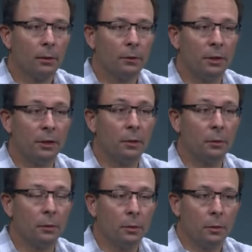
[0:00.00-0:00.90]

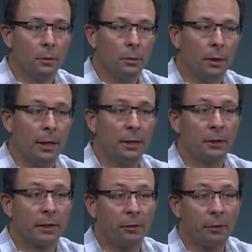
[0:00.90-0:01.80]
The alien
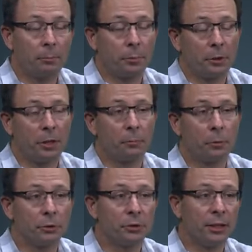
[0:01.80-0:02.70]
clearing program
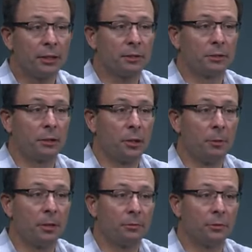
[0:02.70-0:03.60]
also has
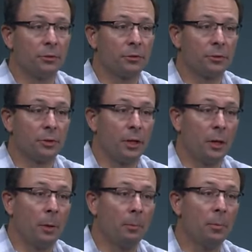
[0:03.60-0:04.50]
co-benefits,
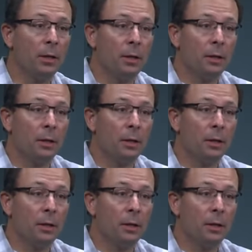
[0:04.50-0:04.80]
and